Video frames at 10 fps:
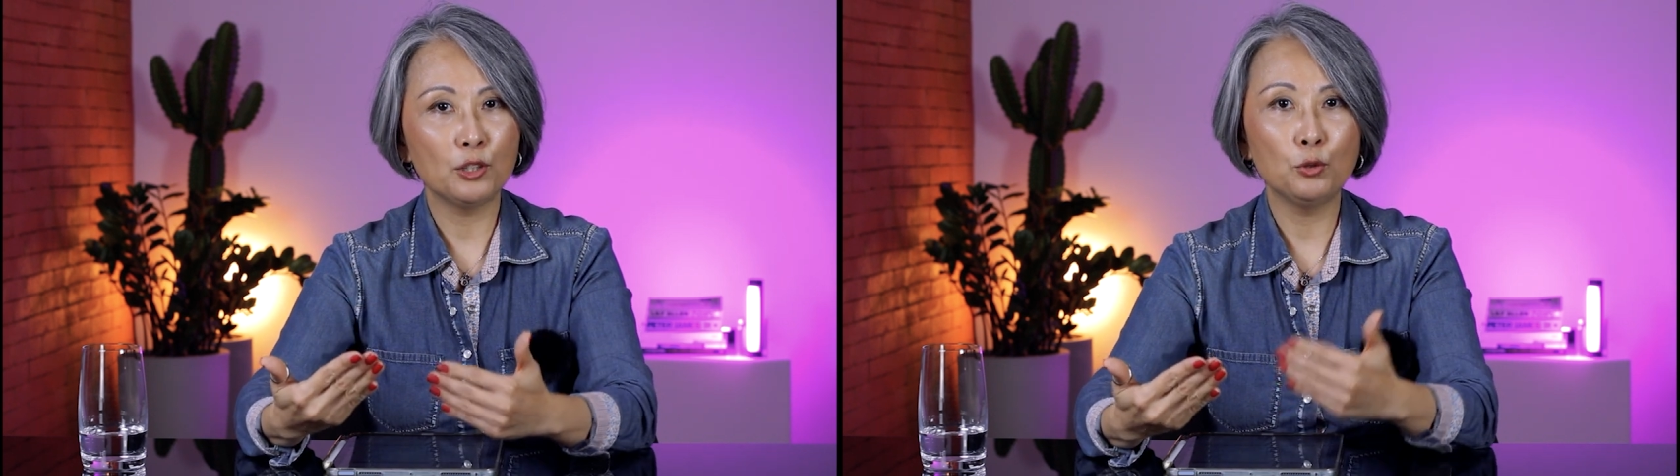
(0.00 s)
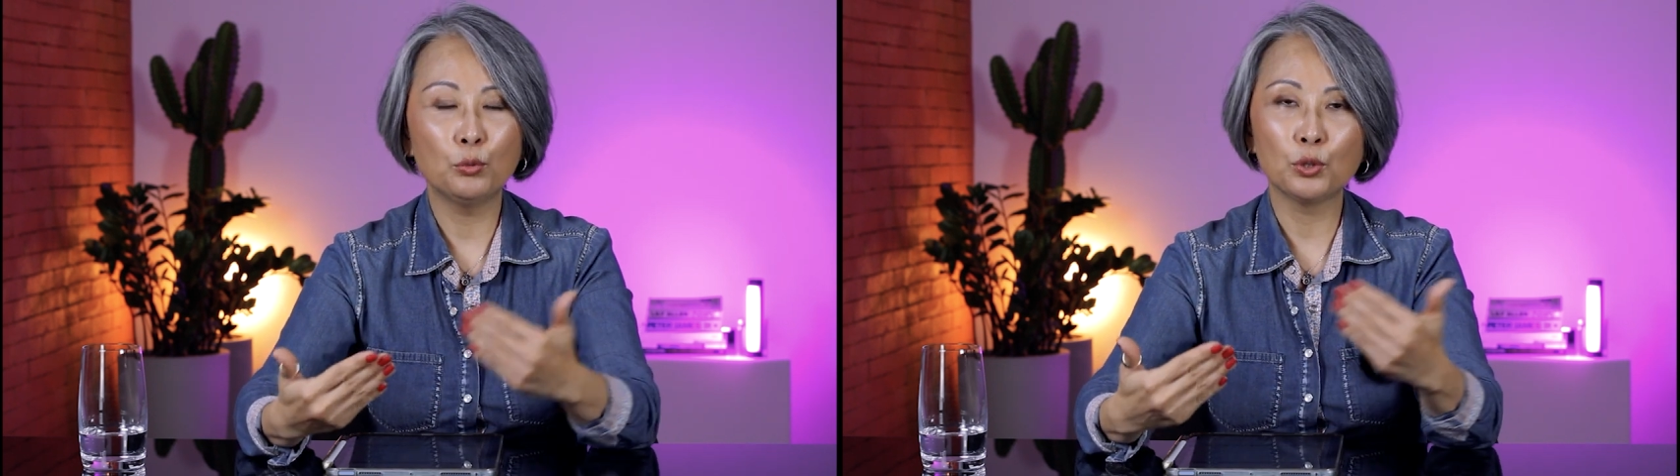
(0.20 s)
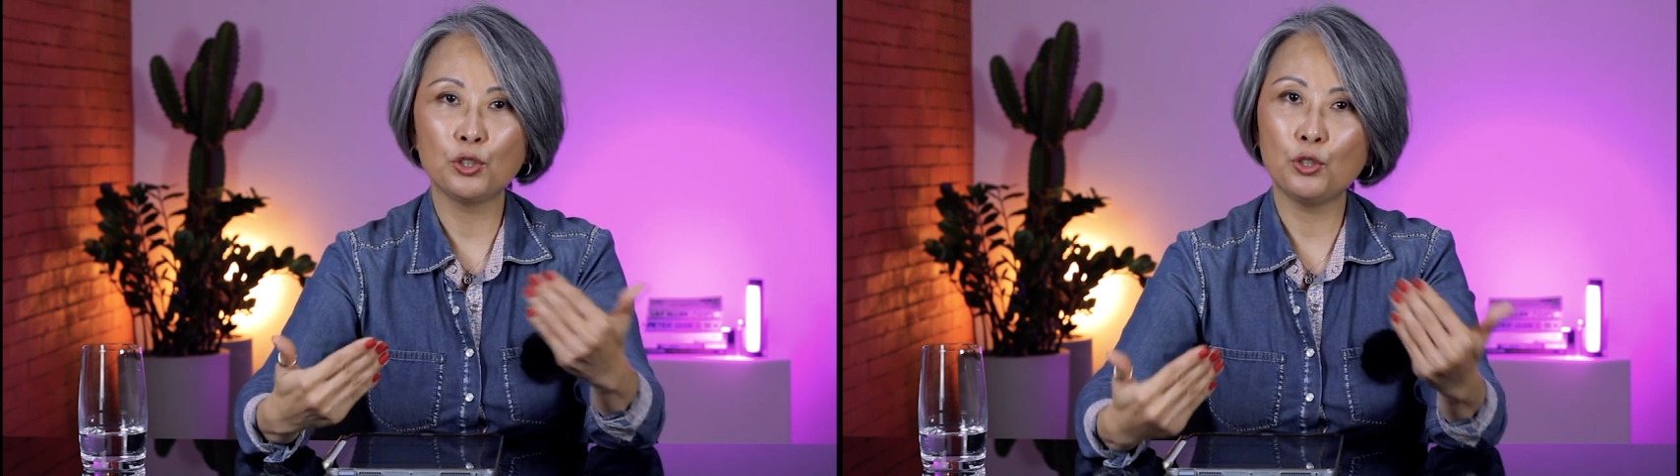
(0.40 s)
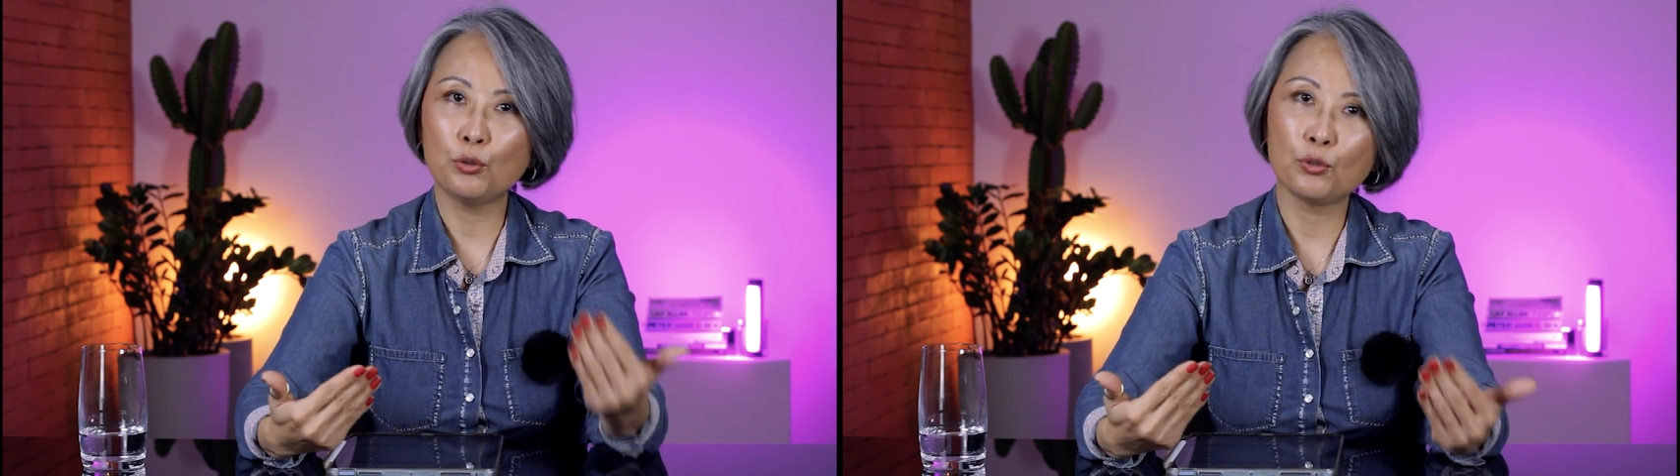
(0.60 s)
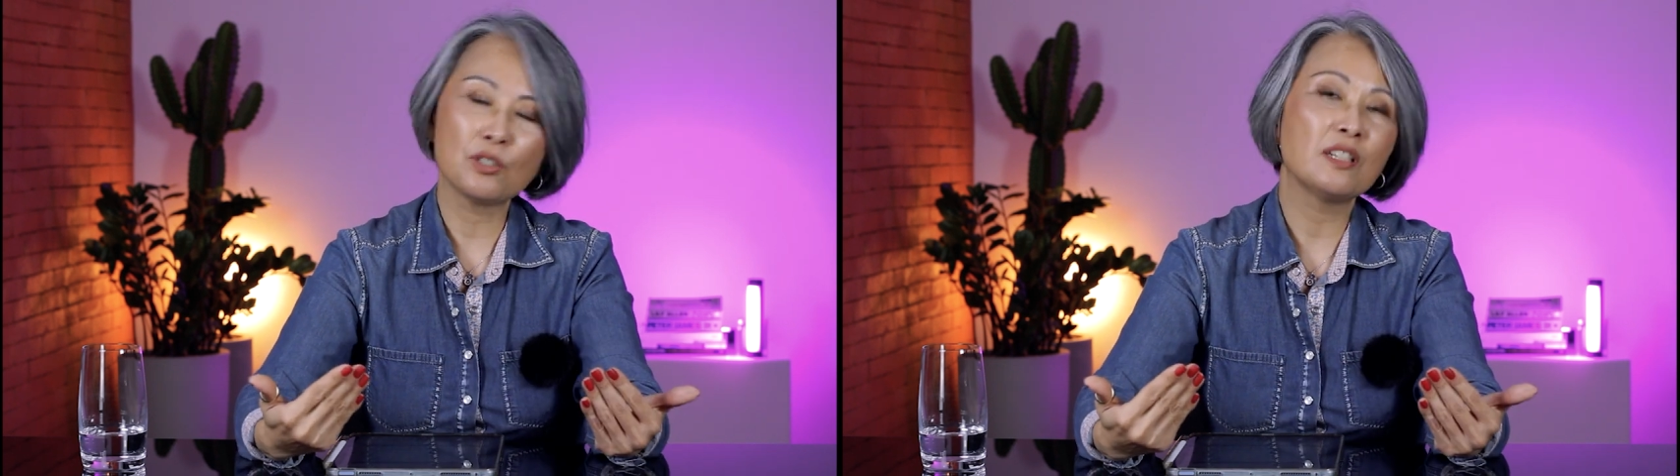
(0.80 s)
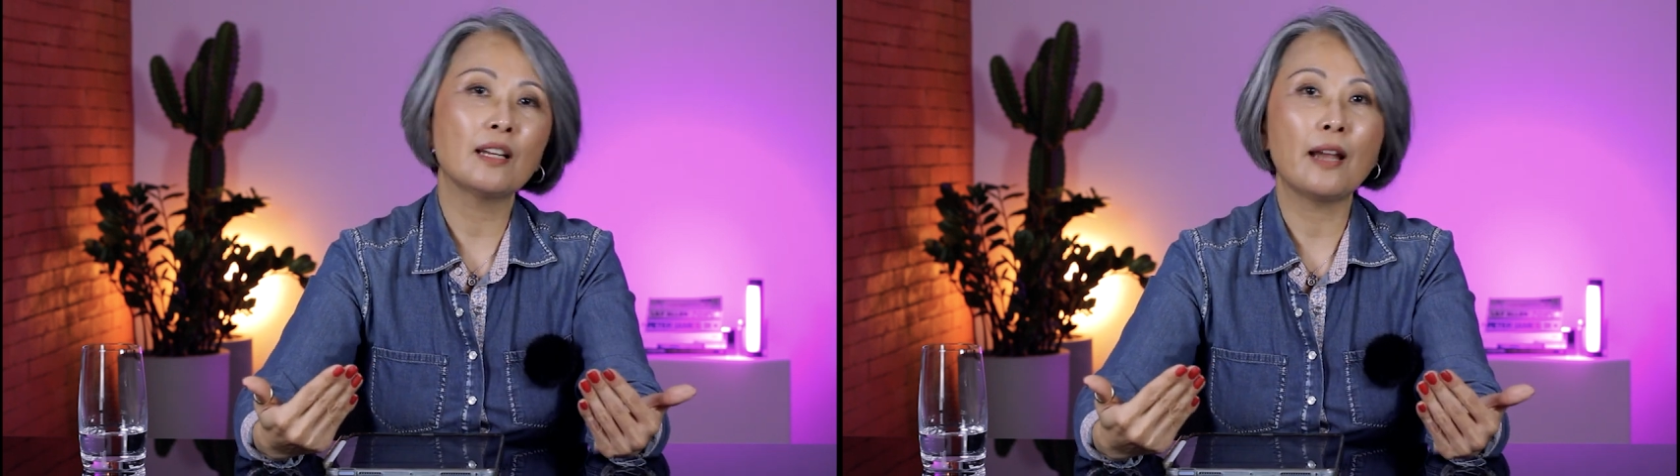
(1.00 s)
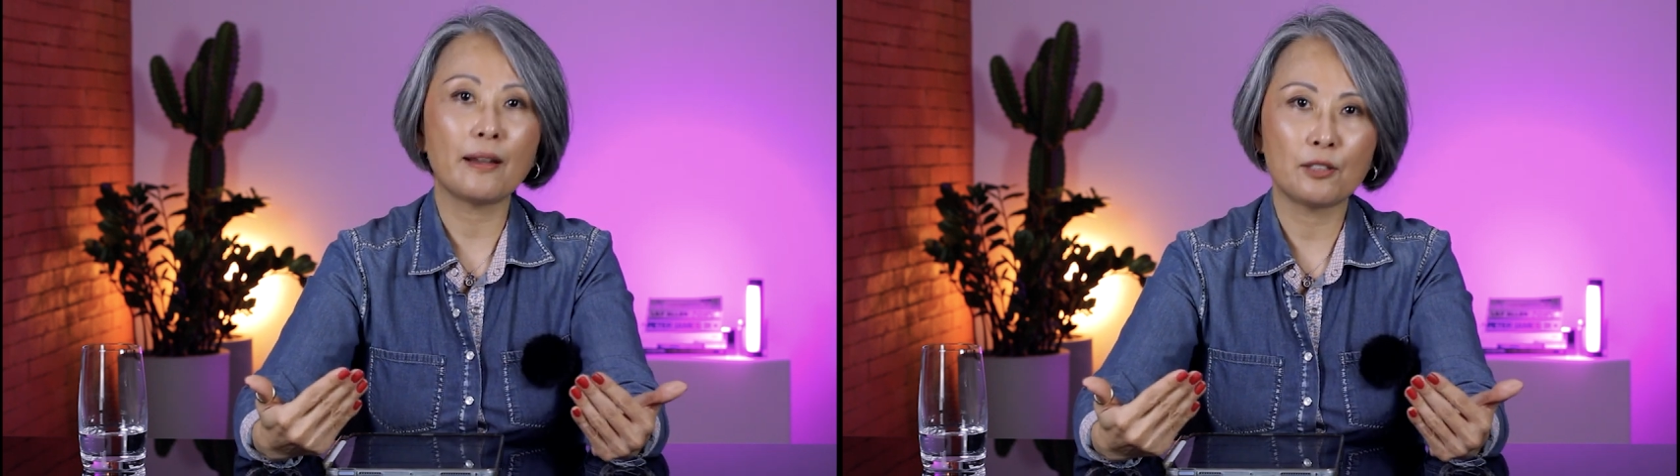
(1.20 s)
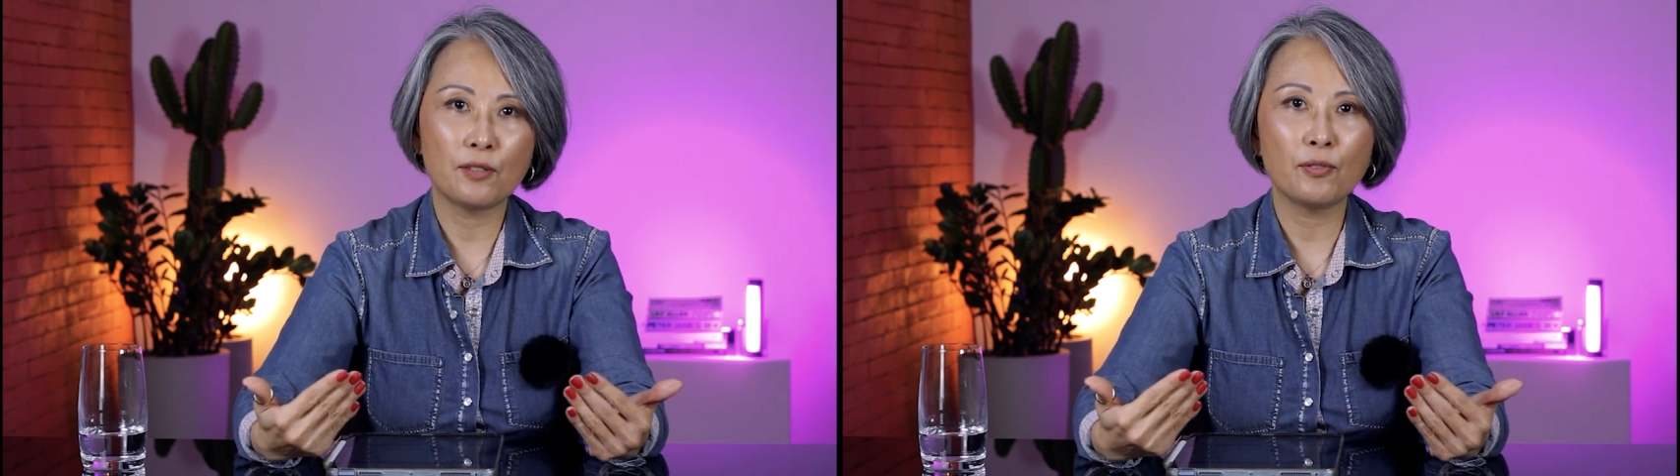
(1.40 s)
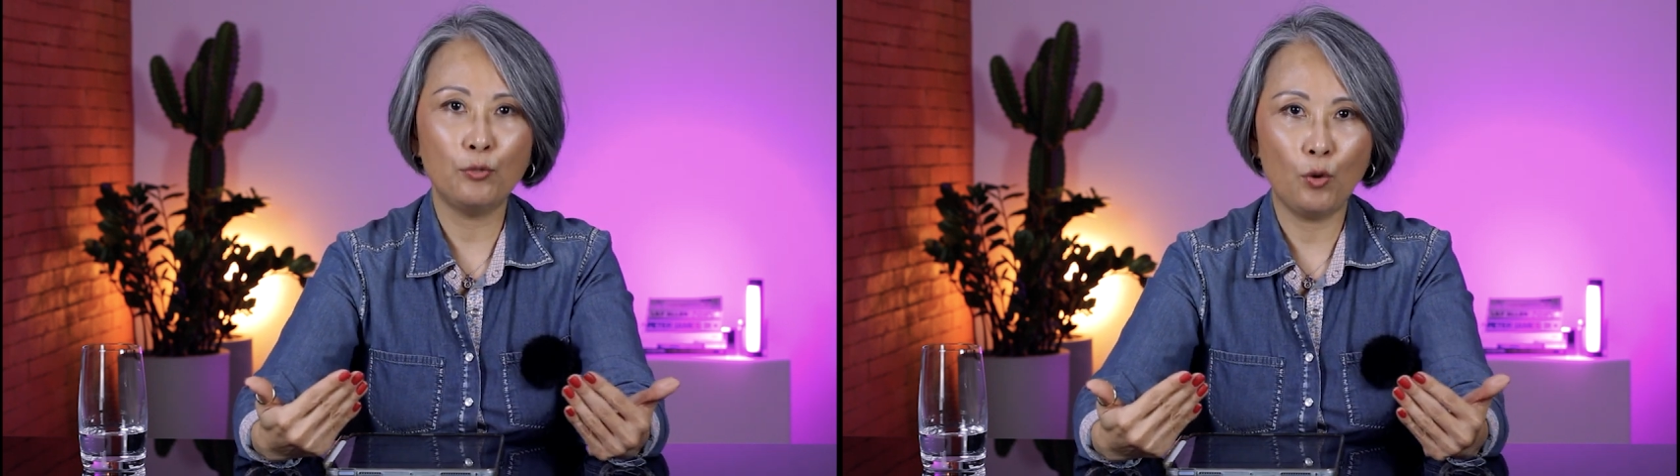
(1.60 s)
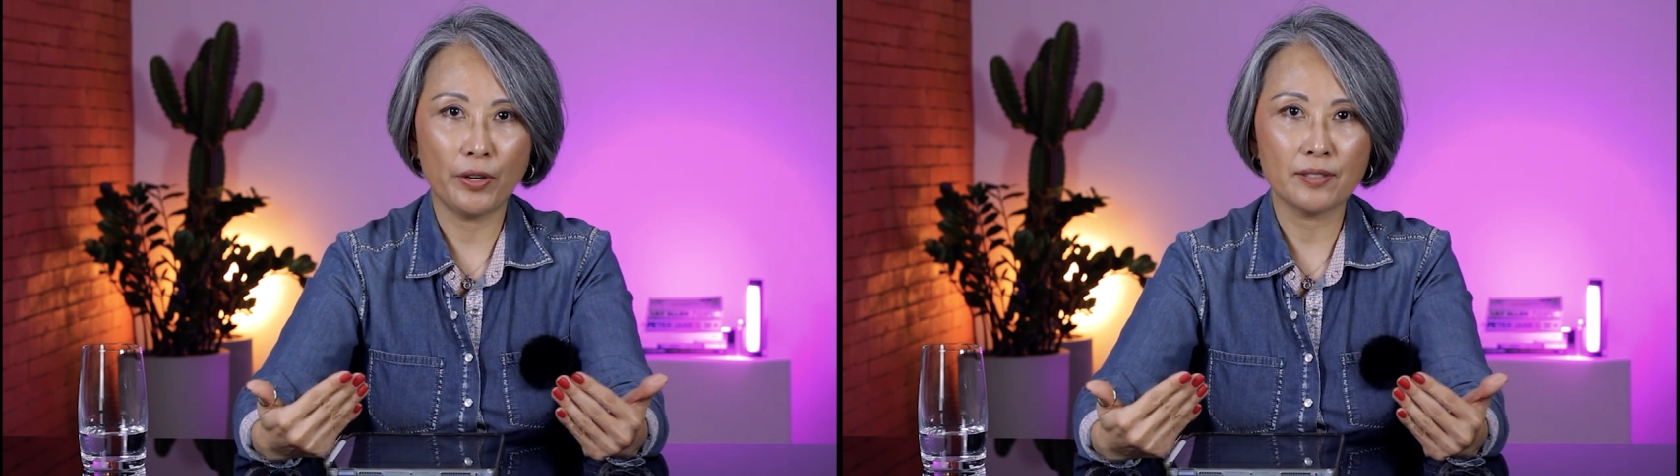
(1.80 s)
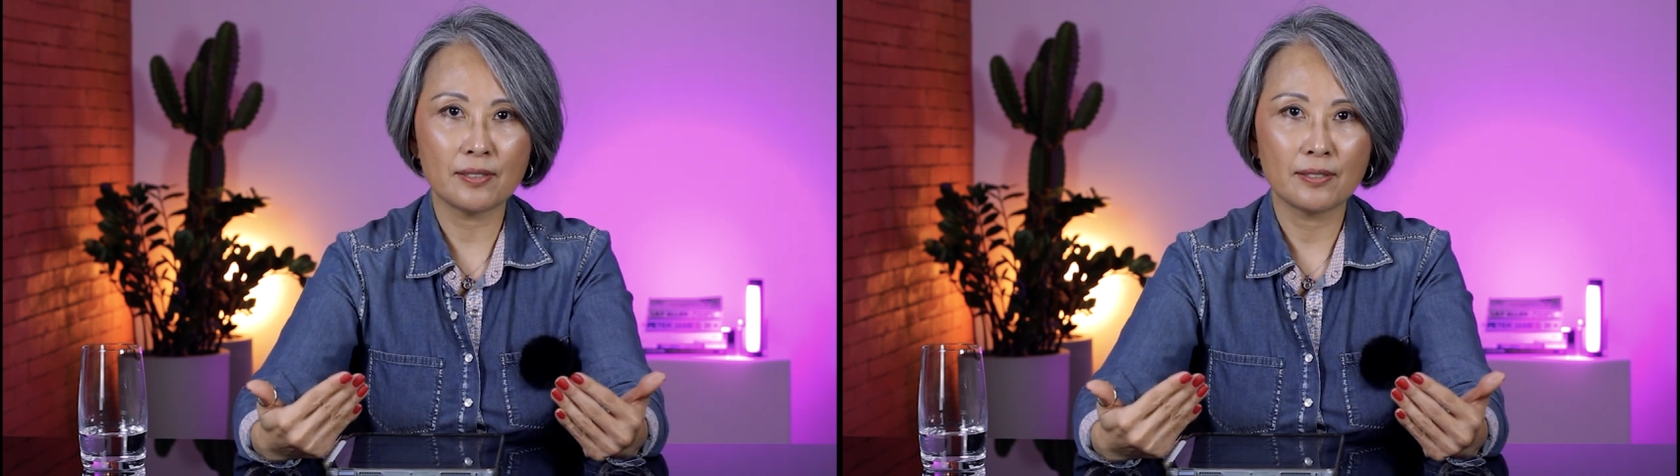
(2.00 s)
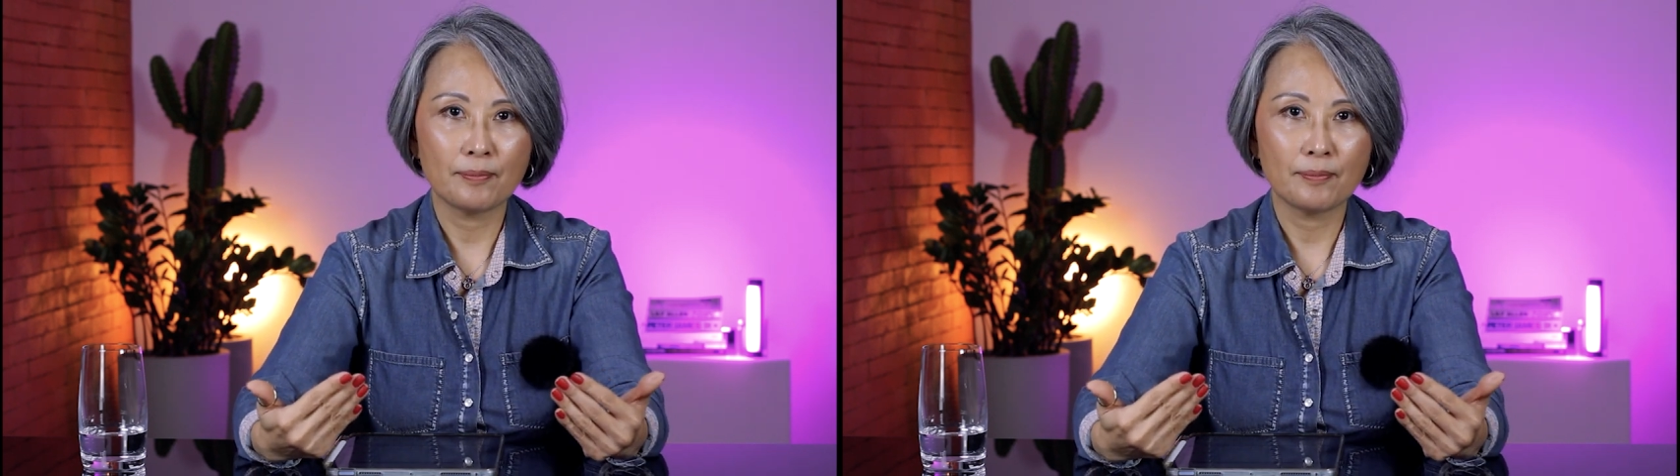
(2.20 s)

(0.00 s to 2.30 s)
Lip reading: you would use in the active voice.